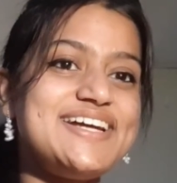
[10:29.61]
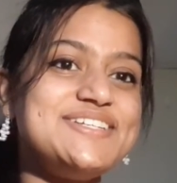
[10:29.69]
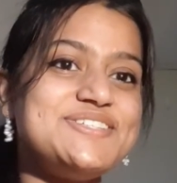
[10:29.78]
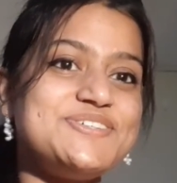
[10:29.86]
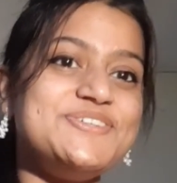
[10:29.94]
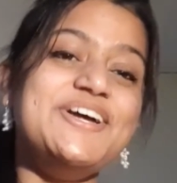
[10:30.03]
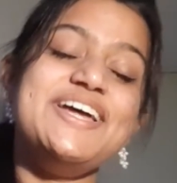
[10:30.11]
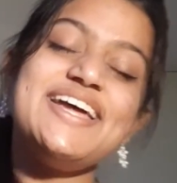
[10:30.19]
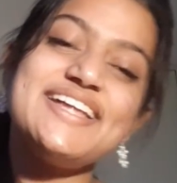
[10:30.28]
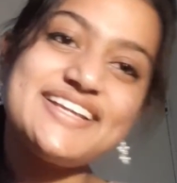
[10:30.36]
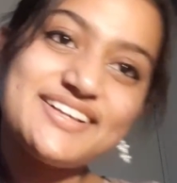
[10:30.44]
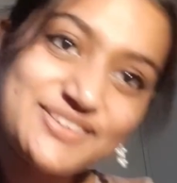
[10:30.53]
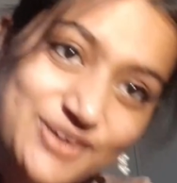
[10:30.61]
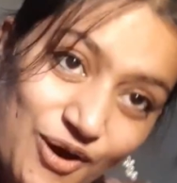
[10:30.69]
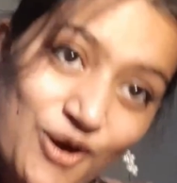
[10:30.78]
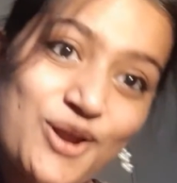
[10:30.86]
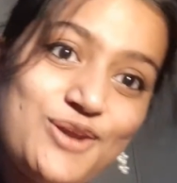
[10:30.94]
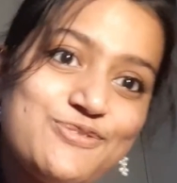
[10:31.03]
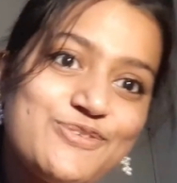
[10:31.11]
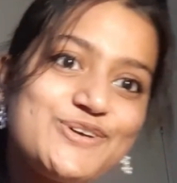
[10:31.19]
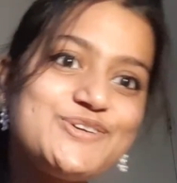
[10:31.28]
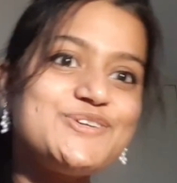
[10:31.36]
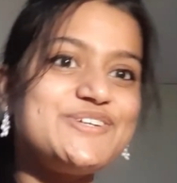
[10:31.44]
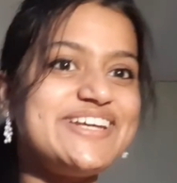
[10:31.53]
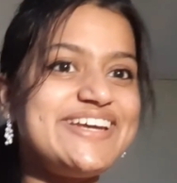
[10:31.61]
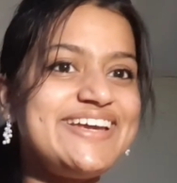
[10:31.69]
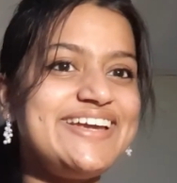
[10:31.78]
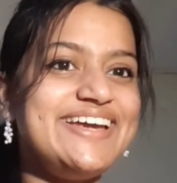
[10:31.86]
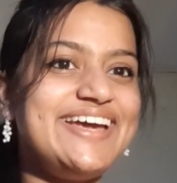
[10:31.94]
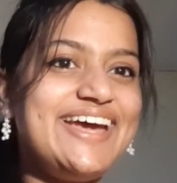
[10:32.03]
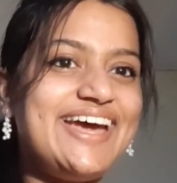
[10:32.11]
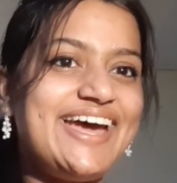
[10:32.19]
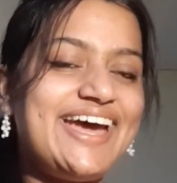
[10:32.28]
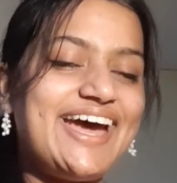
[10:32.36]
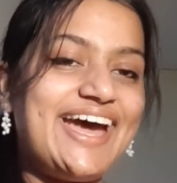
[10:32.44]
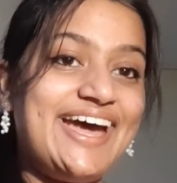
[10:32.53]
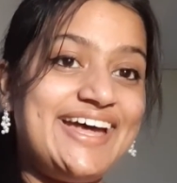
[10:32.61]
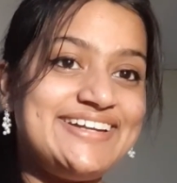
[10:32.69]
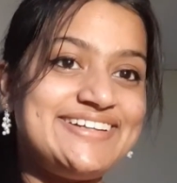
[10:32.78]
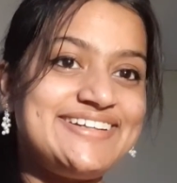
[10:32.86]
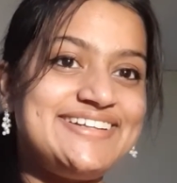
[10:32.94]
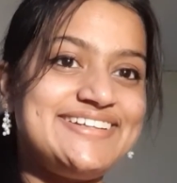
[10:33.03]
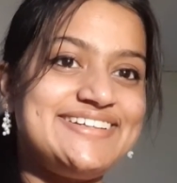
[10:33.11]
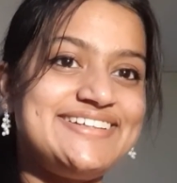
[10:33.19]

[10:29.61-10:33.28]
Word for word: So that's all for today, and